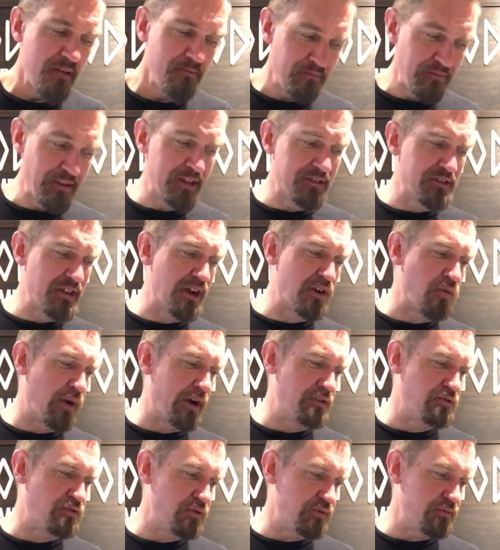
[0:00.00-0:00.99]
That's not
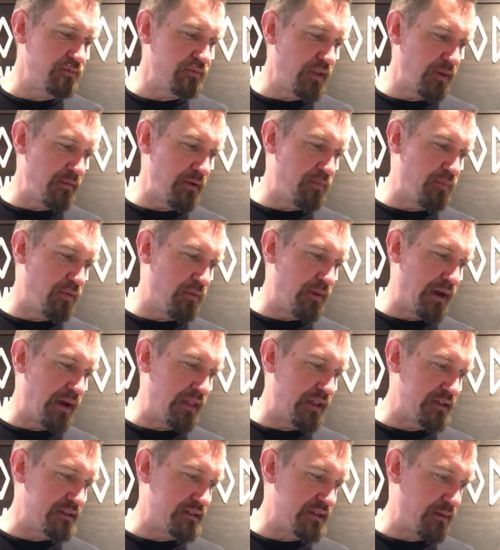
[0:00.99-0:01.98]
quite true. Let me pull my
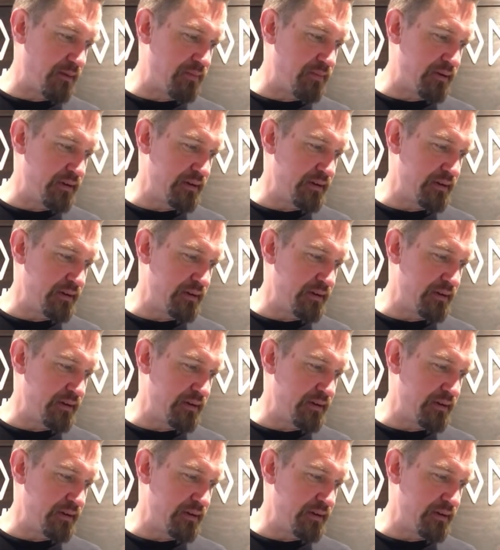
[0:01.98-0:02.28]
list up.